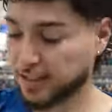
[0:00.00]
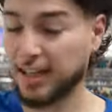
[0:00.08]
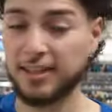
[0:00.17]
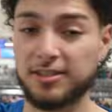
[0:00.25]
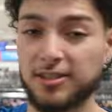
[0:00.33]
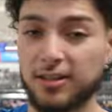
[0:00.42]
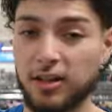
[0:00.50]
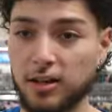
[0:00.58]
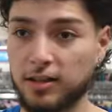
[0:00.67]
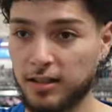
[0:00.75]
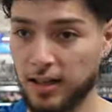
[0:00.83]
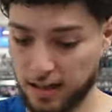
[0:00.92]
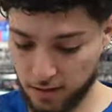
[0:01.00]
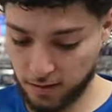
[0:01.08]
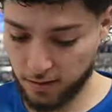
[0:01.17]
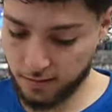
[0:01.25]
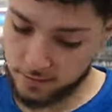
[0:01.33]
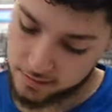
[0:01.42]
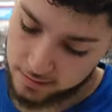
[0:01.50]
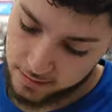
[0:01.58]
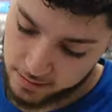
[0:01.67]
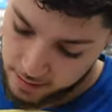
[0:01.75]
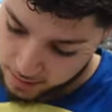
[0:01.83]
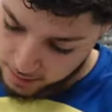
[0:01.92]
an extra large. I don't know.
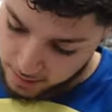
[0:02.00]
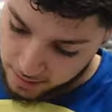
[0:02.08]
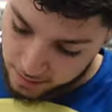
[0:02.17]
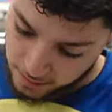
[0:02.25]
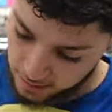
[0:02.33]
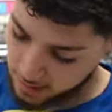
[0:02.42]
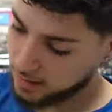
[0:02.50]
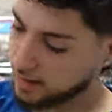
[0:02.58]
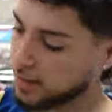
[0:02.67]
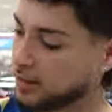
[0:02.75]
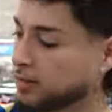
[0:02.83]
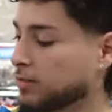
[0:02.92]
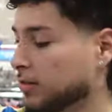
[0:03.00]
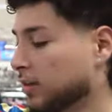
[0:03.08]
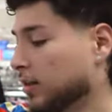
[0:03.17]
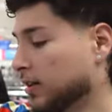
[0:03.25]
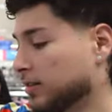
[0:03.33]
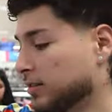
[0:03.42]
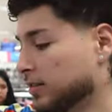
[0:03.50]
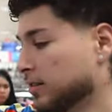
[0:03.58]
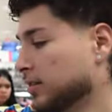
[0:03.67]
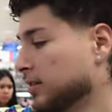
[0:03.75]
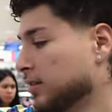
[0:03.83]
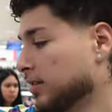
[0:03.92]
And then this one's a large.
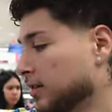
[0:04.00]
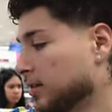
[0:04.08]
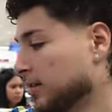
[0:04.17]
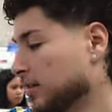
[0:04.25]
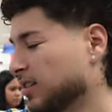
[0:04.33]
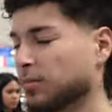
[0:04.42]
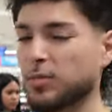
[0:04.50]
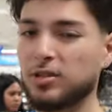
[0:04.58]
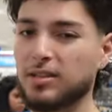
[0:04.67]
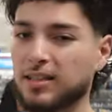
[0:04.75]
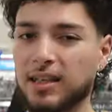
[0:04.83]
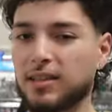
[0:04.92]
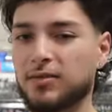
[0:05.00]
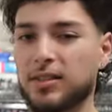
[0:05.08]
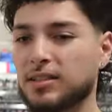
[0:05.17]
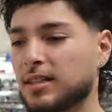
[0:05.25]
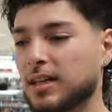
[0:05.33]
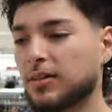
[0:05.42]
The blue's not that convincing. I